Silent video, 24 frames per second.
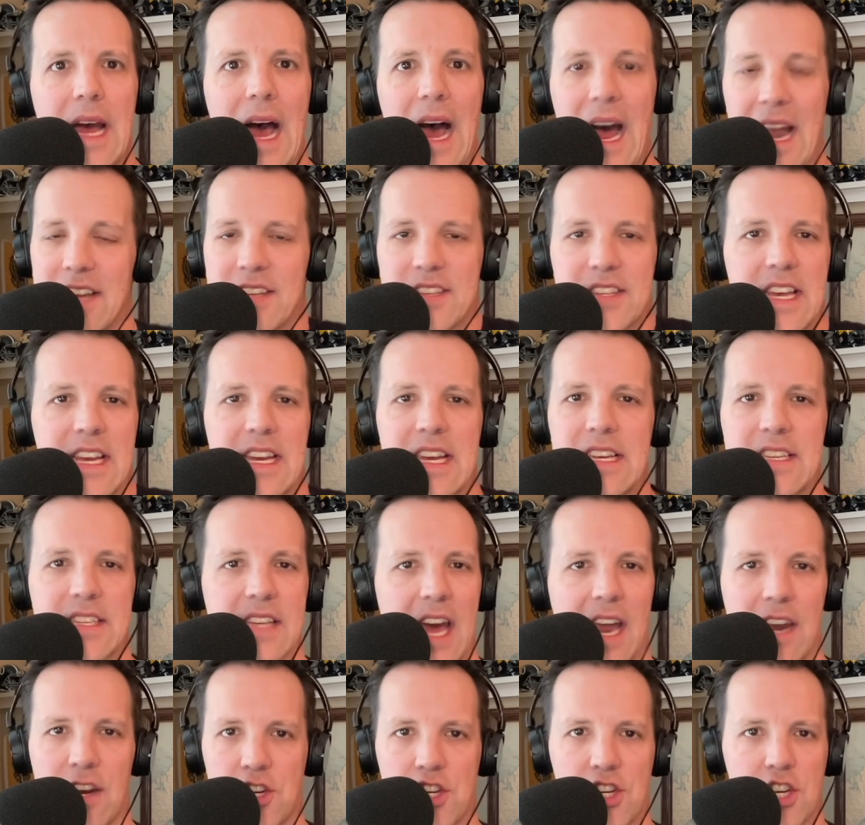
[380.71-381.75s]
I just think he's
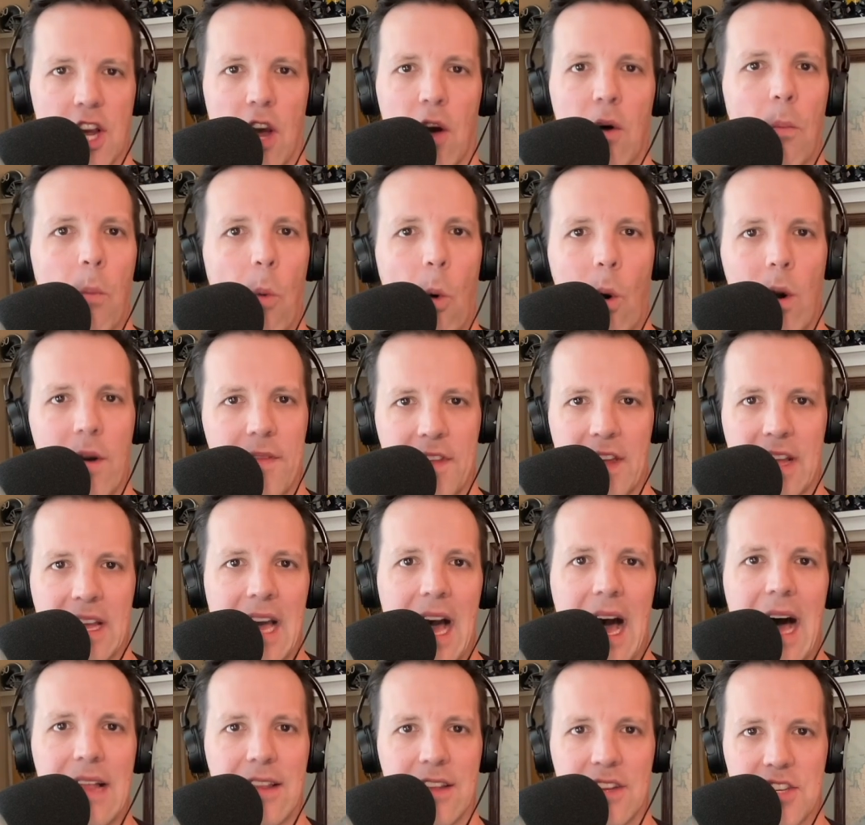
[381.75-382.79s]
got to show more at the
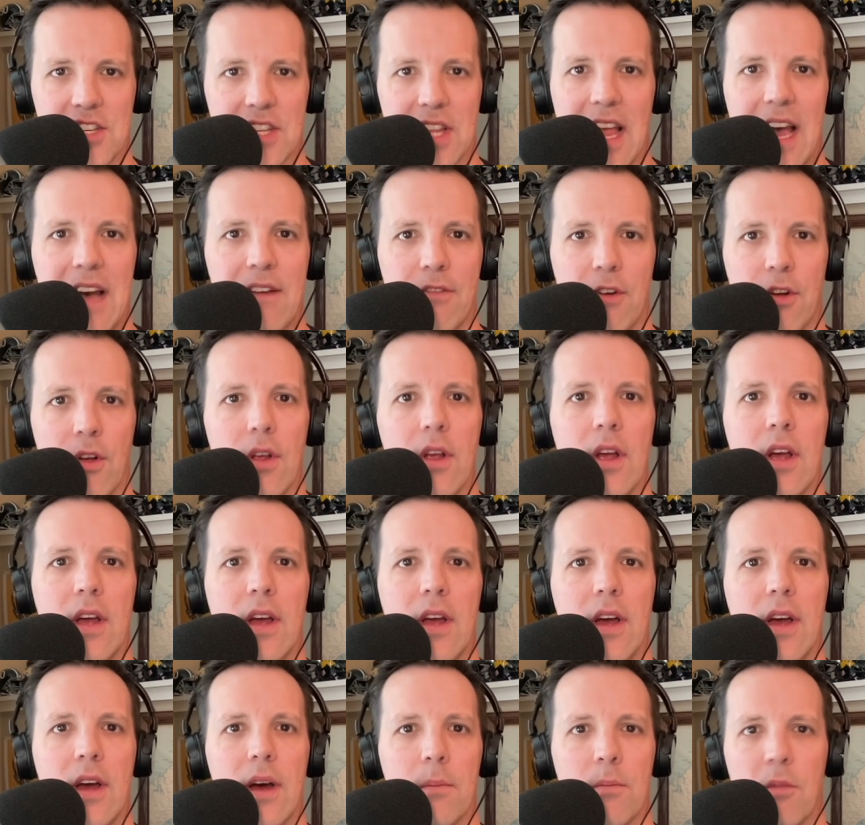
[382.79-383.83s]
college level
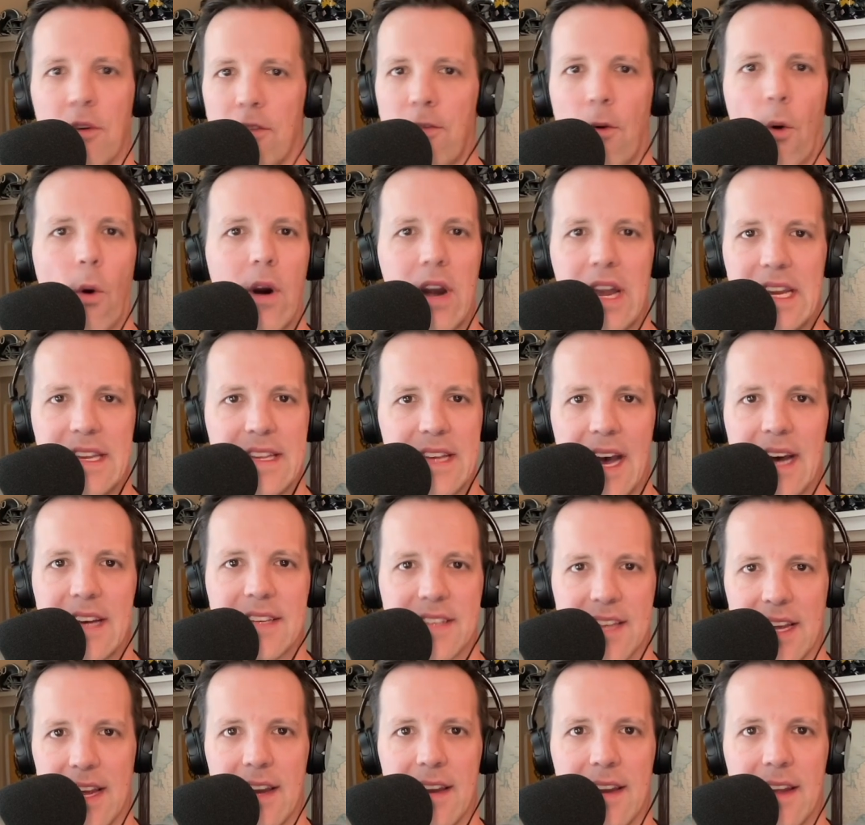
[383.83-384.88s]
before he
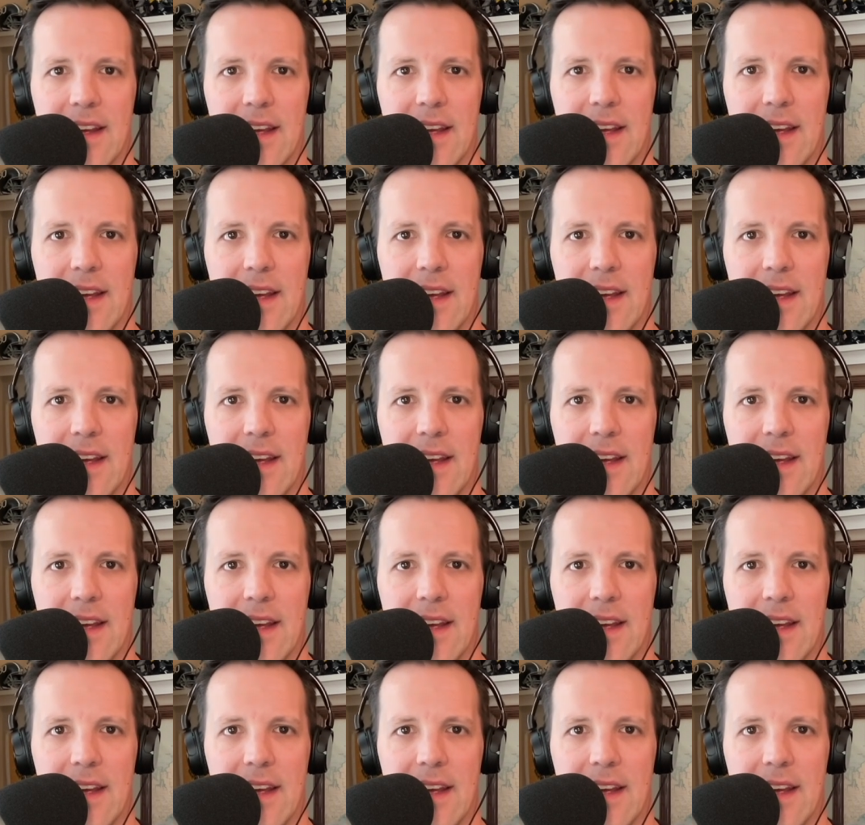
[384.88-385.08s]
does it.